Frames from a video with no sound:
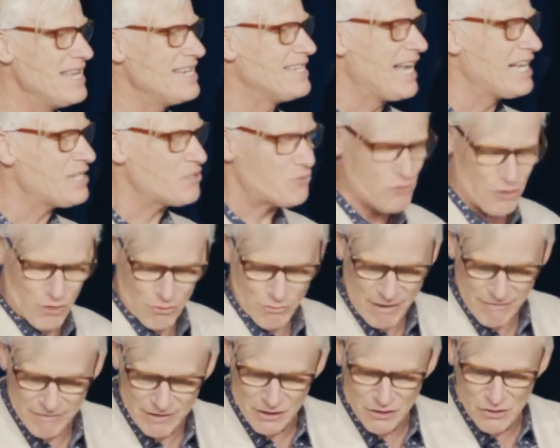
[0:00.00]
Industrial
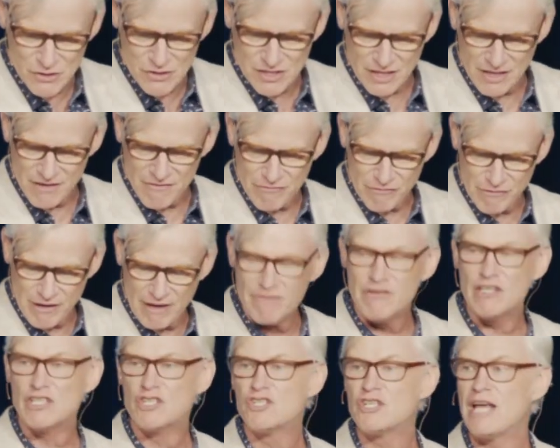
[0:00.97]
Revolution
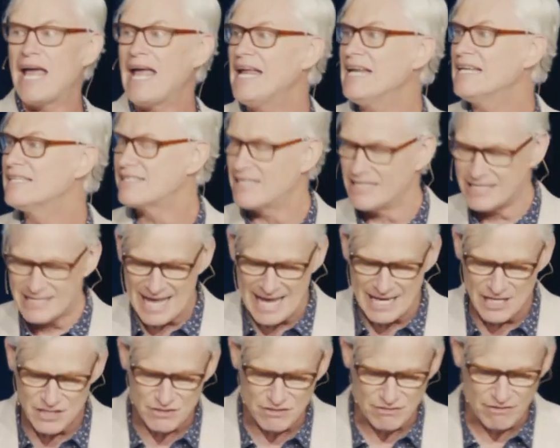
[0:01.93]
forever changed the
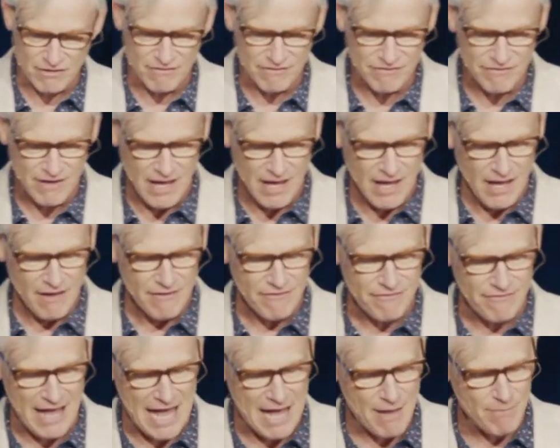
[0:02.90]
nature of
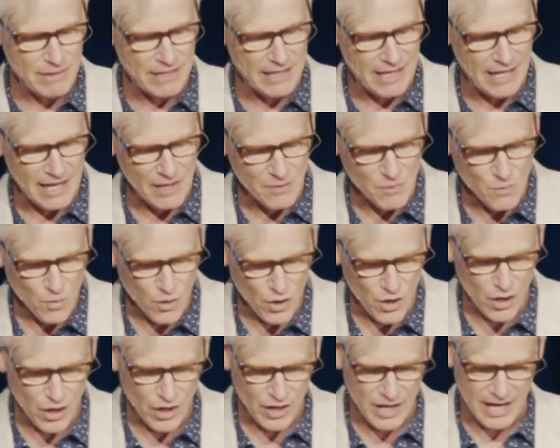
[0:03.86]
family and
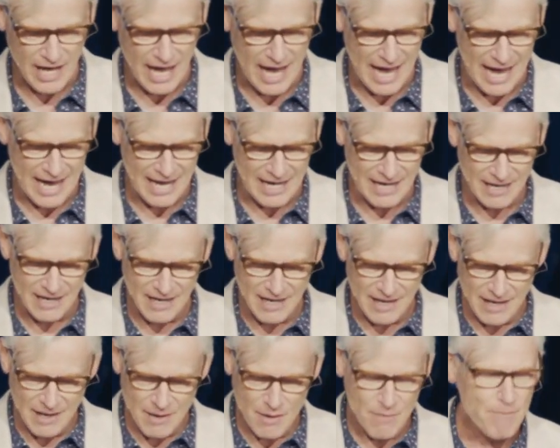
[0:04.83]
work, and
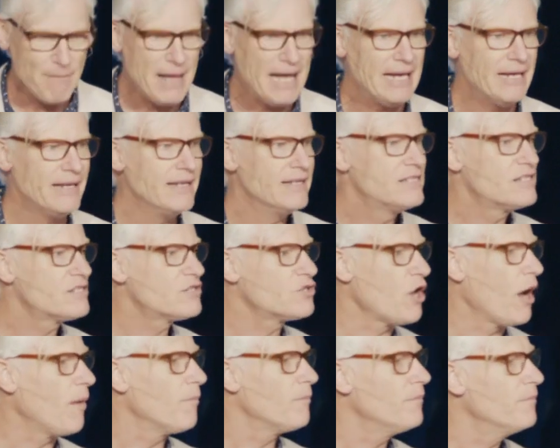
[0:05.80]
men
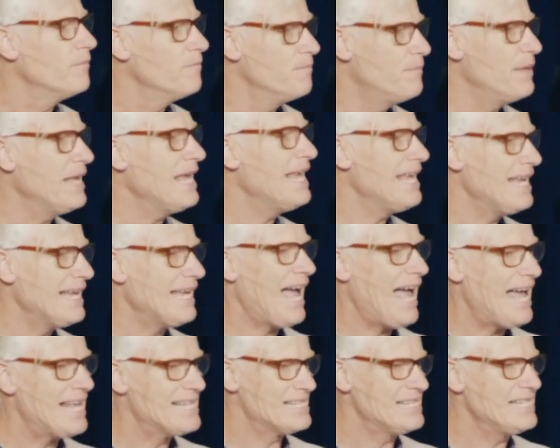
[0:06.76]
stopped being
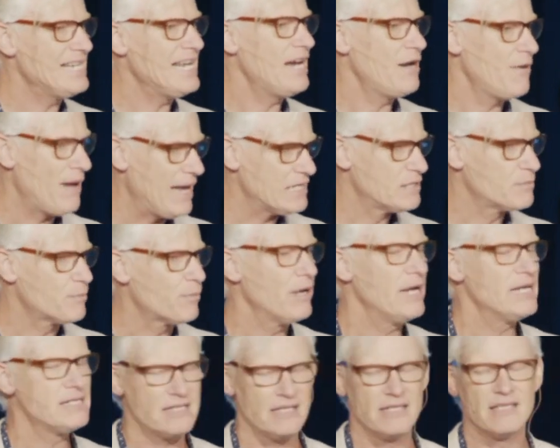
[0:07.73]
as near, as
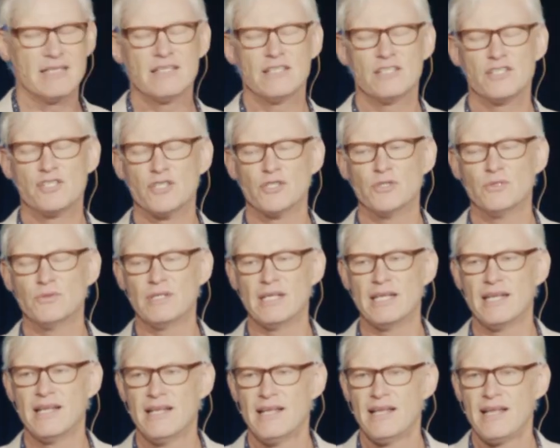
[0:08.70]
present to children
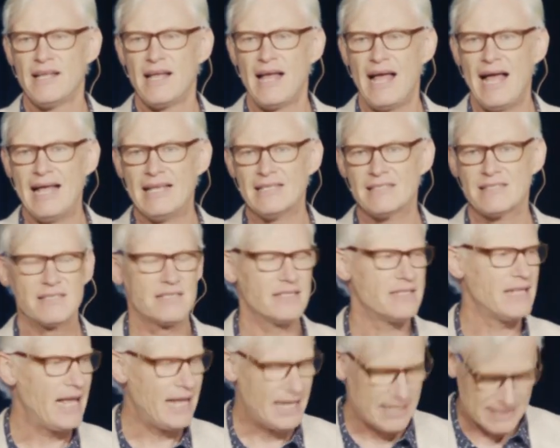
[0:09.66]
as
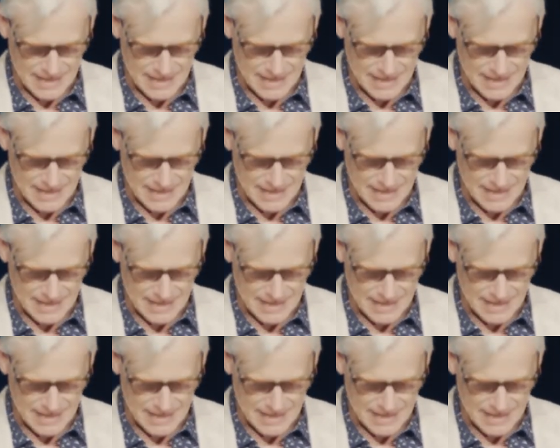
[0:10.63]
they had